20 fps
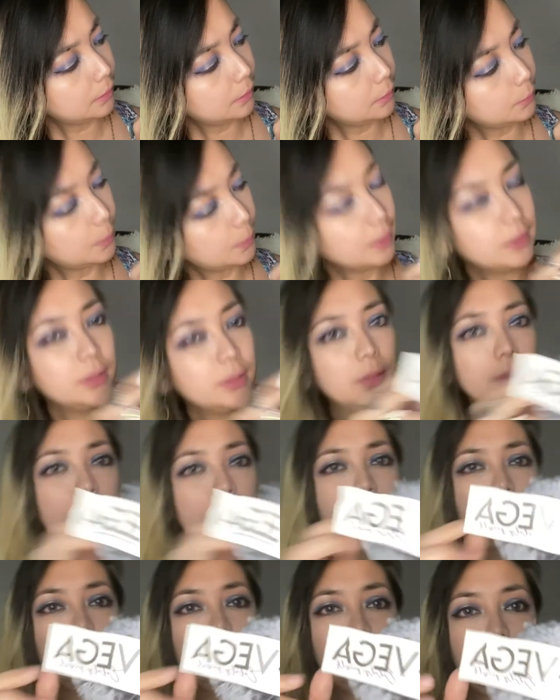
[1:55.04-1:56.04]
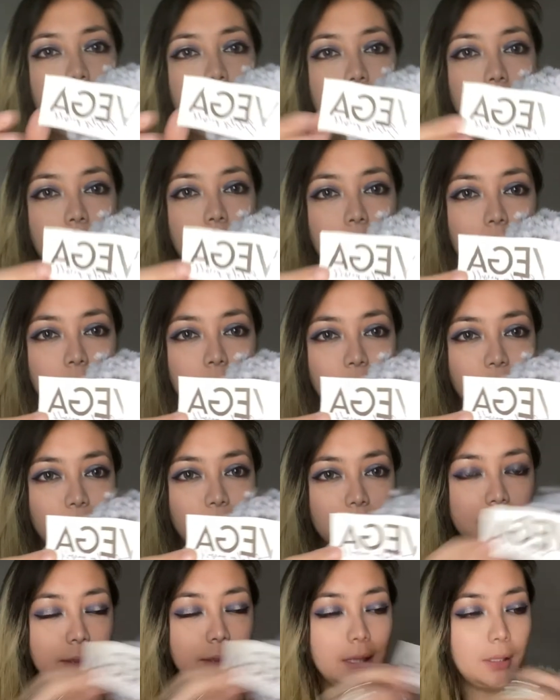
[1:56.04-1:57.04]
what yourself? Indulge
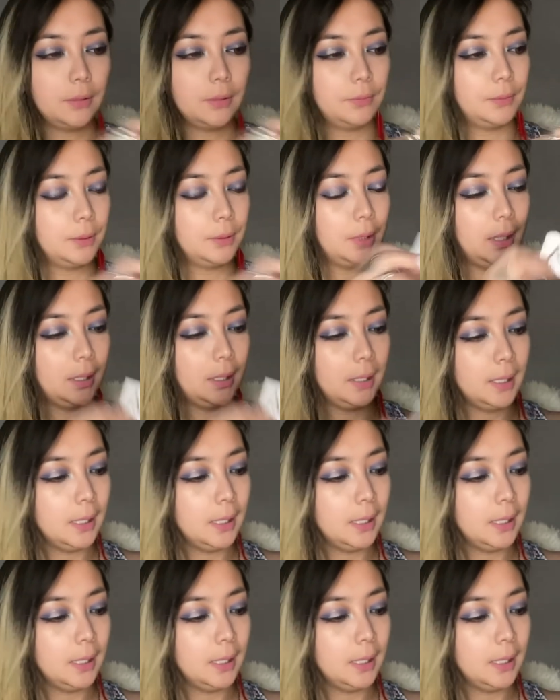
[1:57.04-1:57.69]
yourself. Okay.